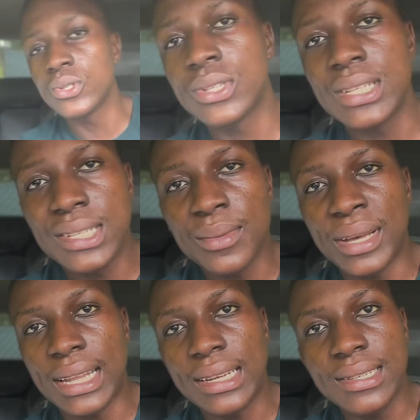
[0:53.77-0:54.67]
system
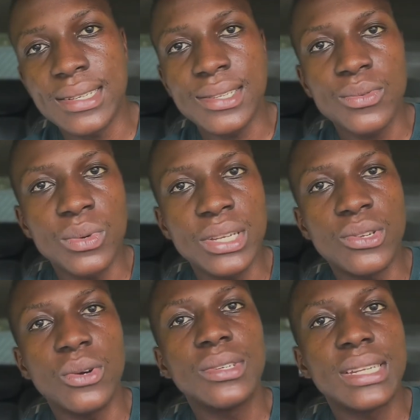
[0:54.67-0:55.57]
analysis, we
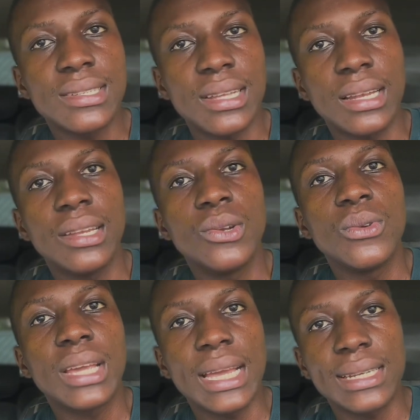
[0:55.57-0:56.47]
don't necessarily
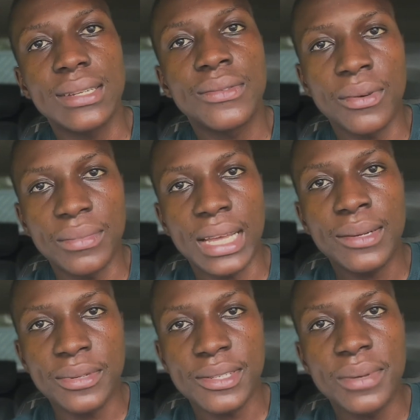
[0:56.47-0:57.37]
look at it from that
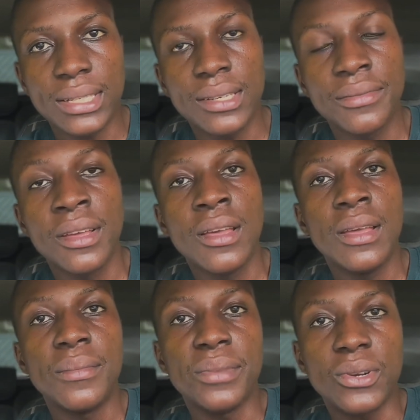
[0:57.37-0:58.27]
perspective,
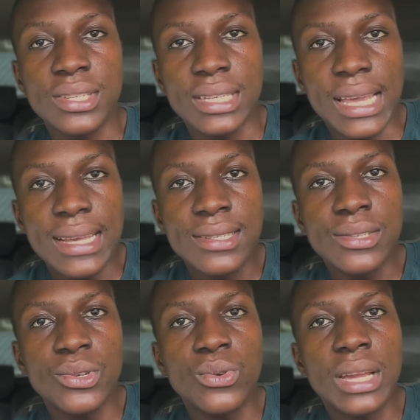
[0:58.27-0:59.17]
because yes,
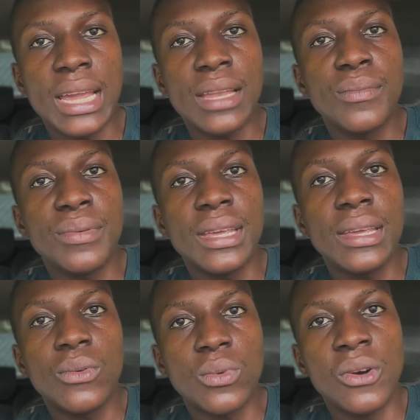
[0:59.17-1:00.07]
you can
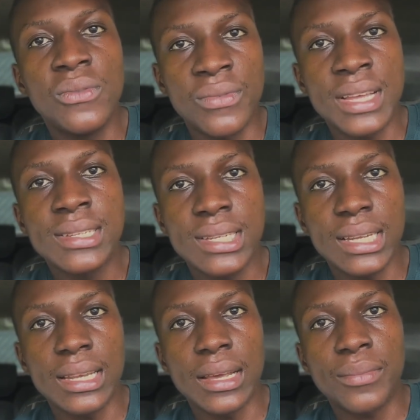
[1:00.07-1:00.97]
be well versed
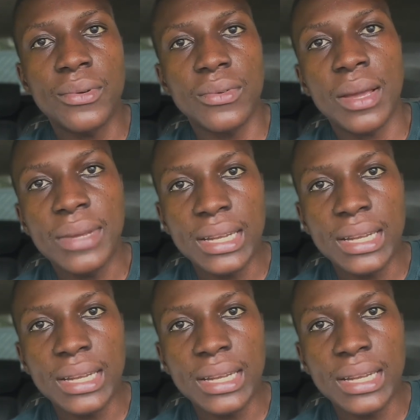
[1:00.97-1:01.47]
in a programming